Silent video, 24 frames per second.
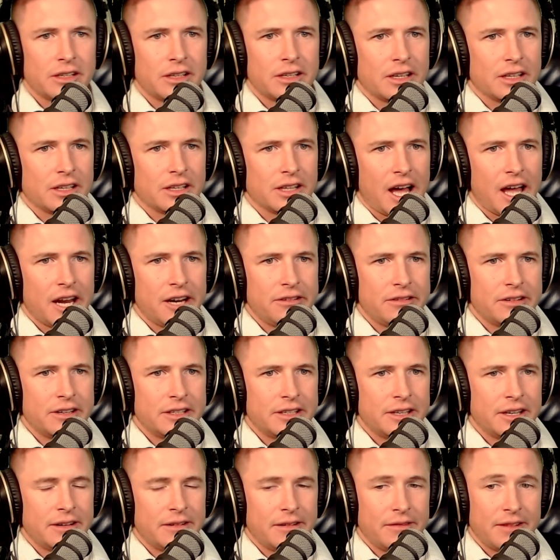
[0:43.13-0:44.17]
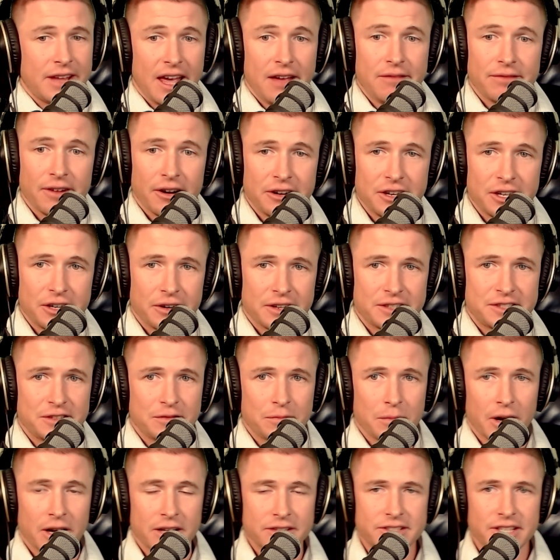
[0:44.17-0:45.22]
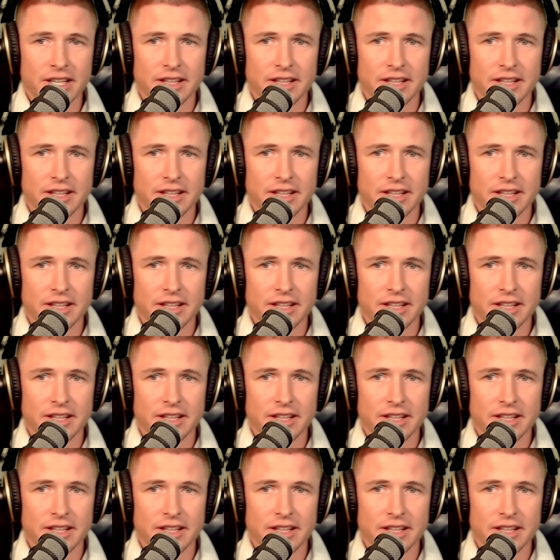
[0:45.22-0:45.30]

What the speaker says: Alana, and then, very aggressive mindset